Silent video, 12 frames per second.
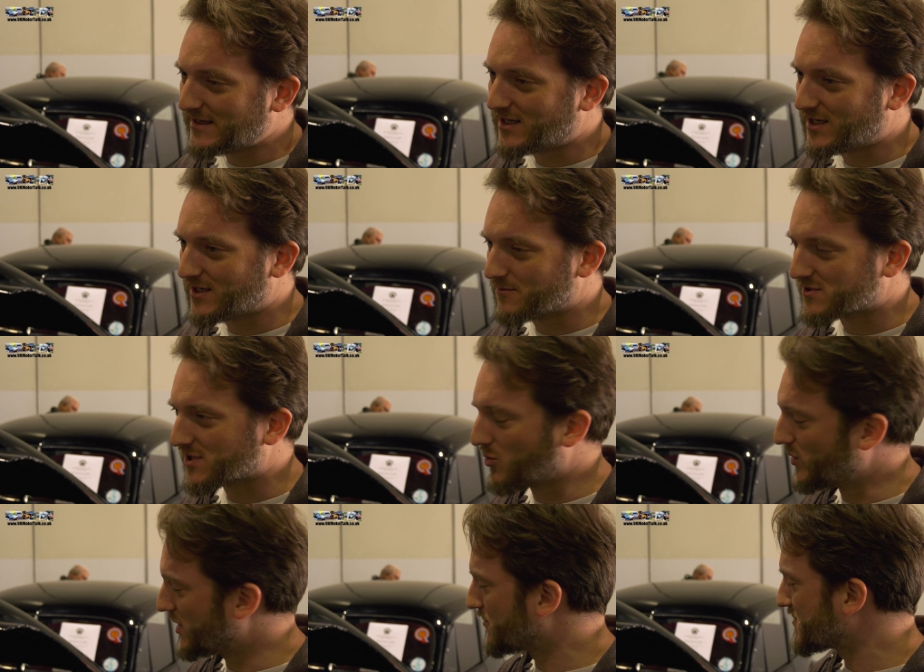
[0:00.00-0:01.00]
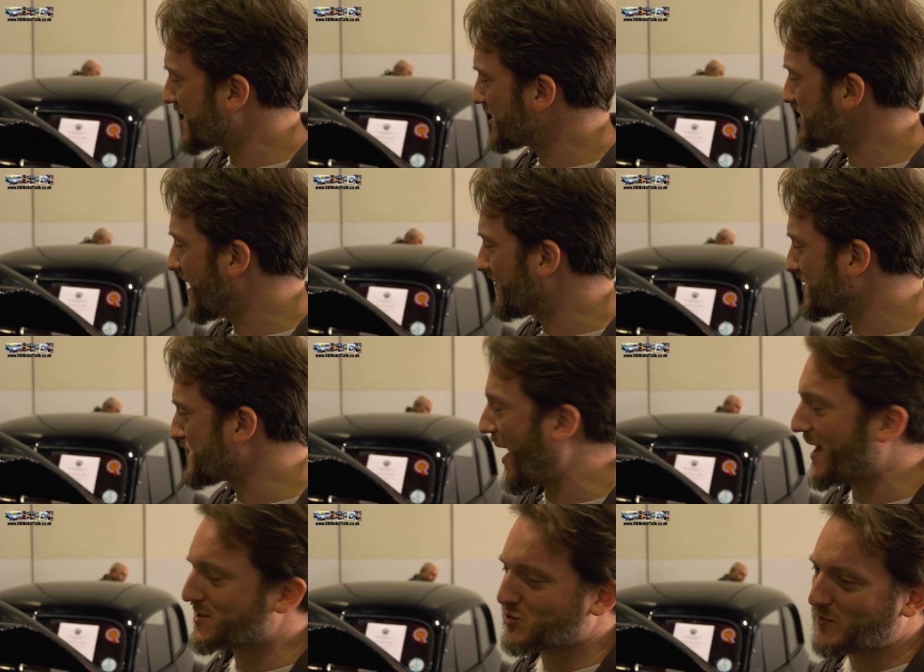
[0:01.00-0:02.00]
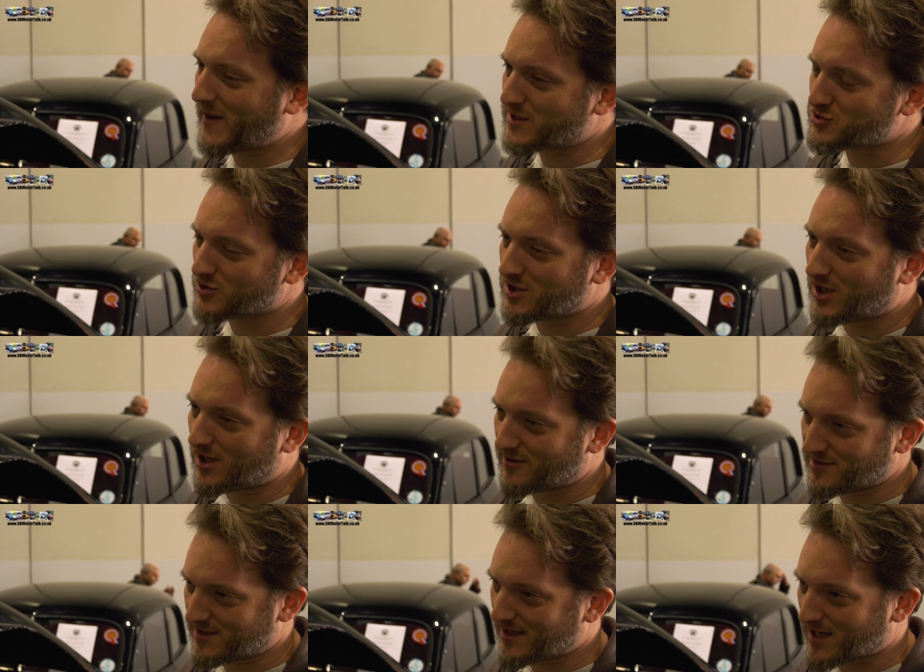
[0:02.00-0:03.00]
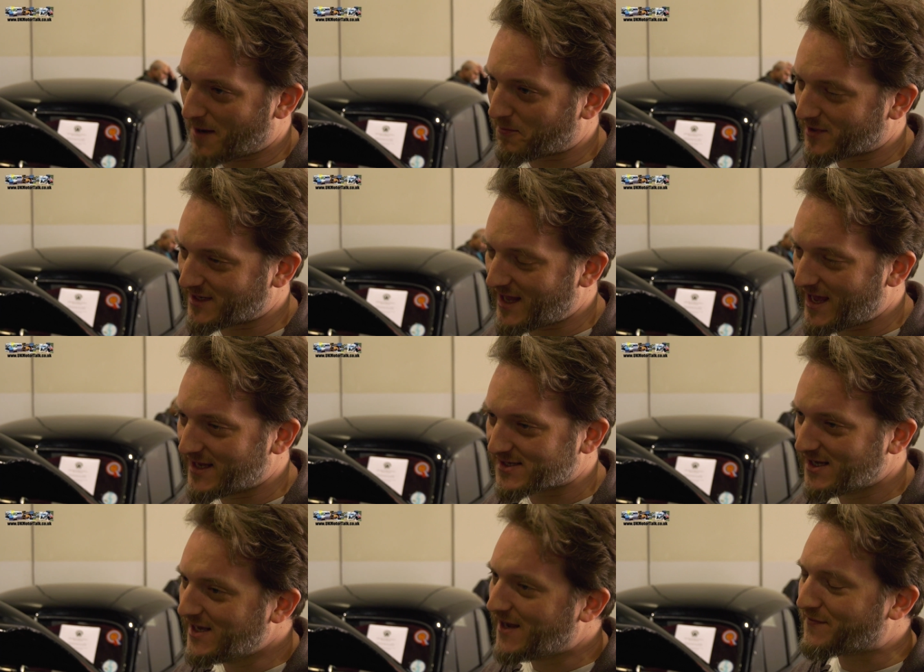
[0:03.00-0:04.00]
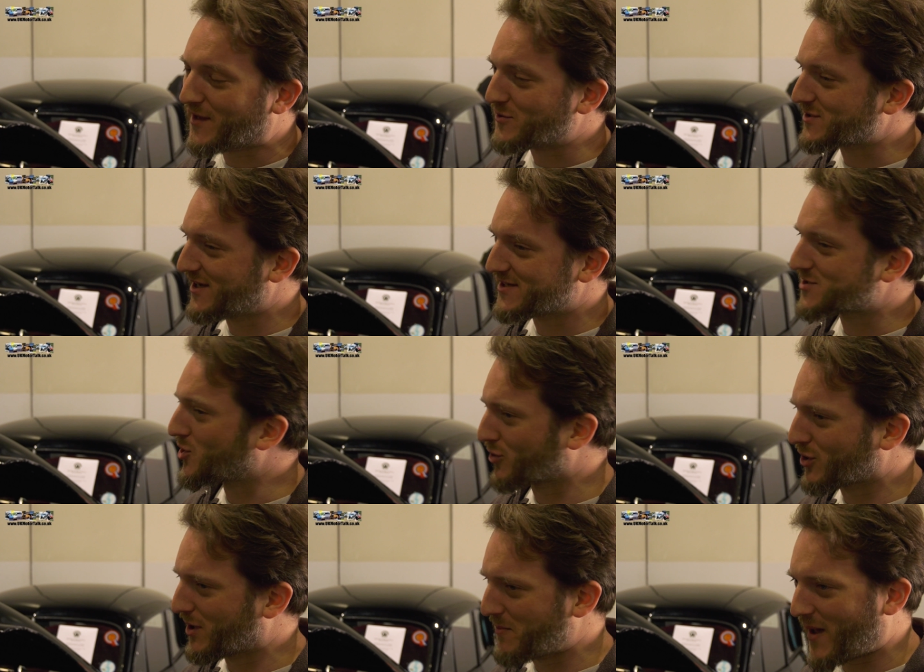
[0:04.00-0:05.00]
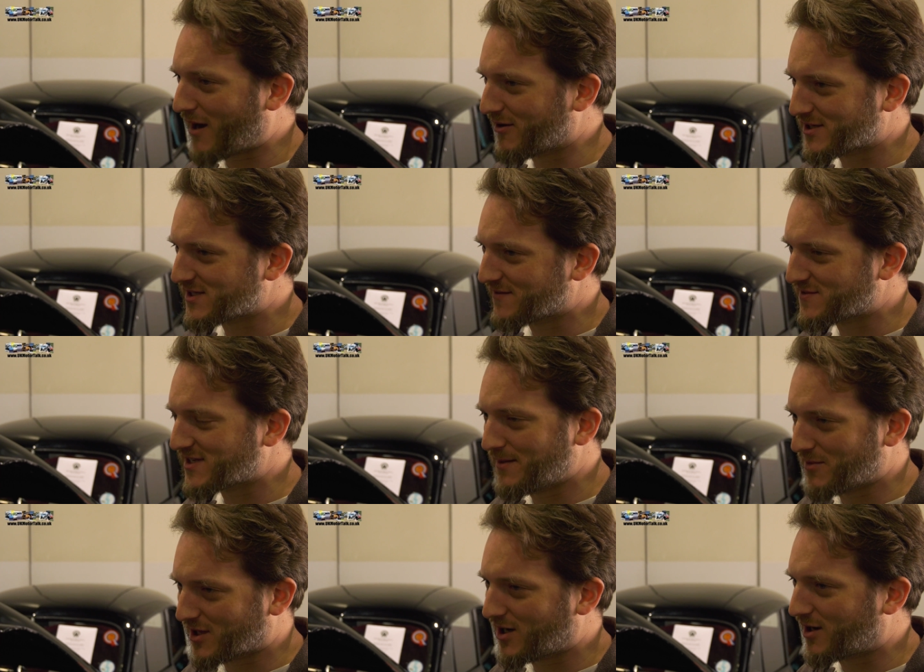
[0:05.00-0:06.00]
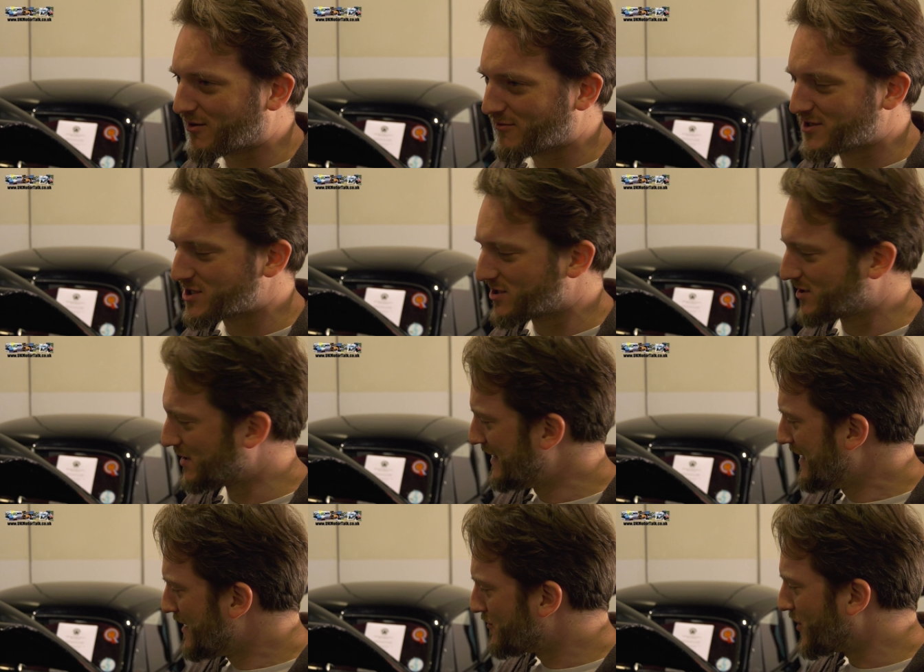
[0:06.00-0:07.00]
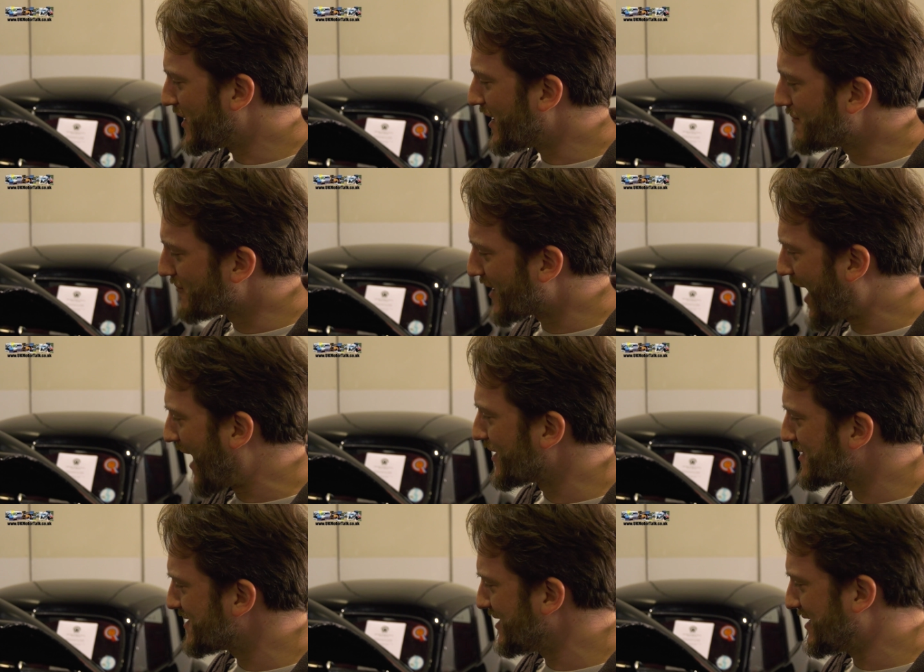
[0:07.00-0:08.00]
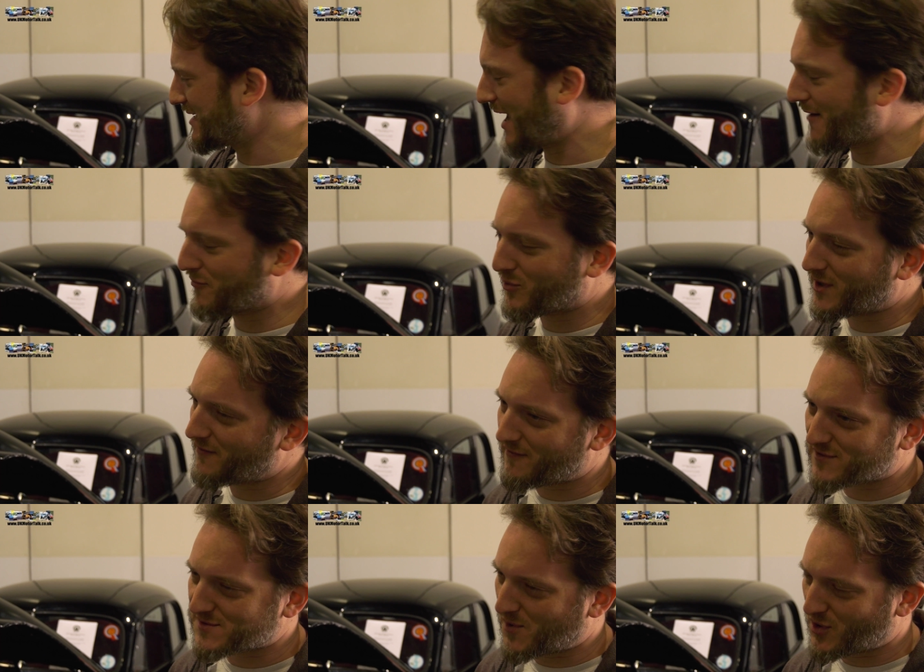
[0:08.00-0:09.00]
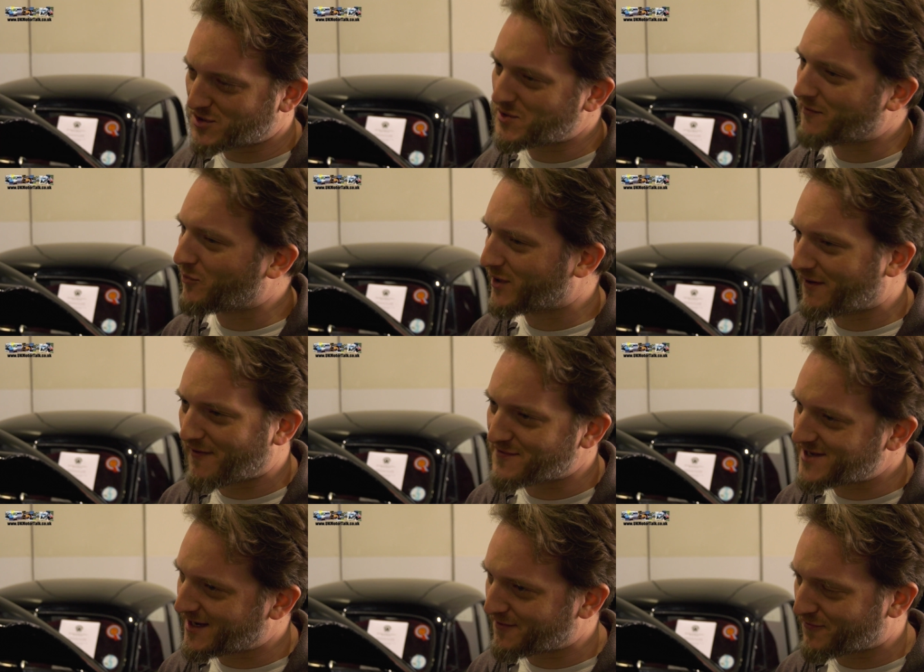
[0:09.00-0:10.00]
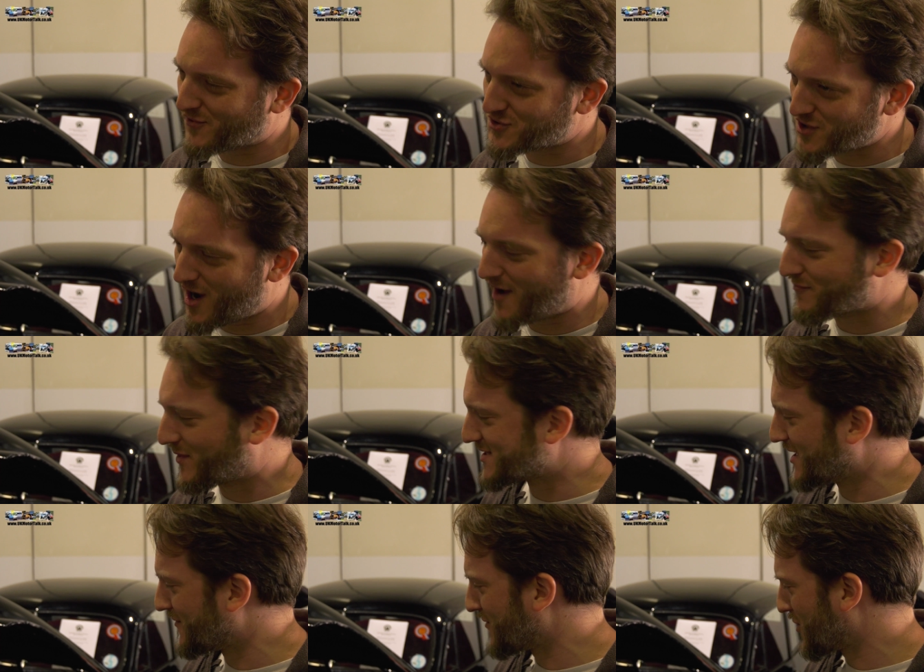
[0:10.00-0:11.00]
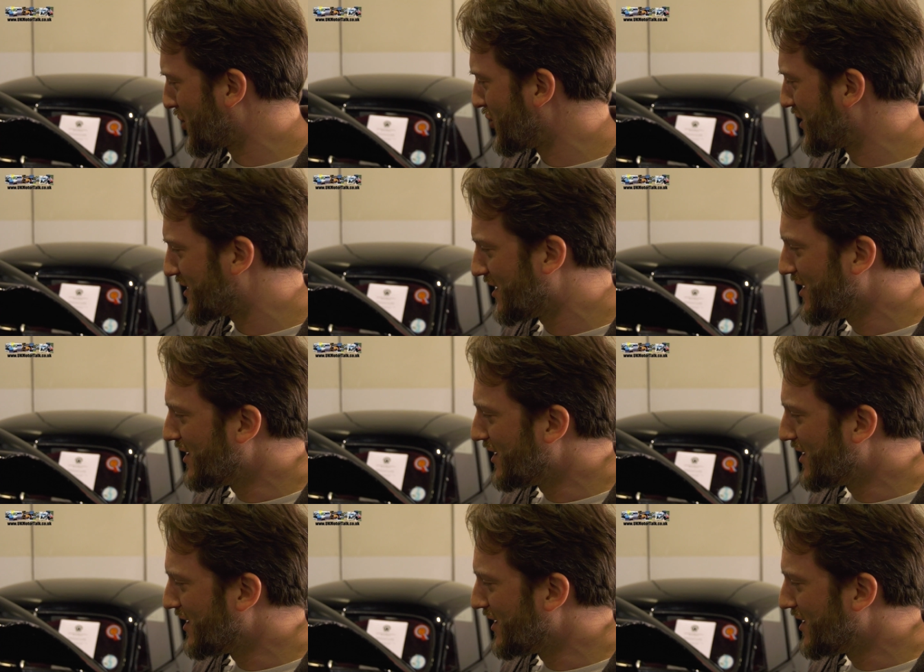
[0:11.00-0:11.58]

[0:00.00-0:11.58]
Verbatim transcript: Um, so we could potentially have this back to a petrol car in, in, a couple of days if there was a historical imperative to keep the car original. But in reality, everyone I've ever spoken to, everyone I've ever taken for a drive, myself included,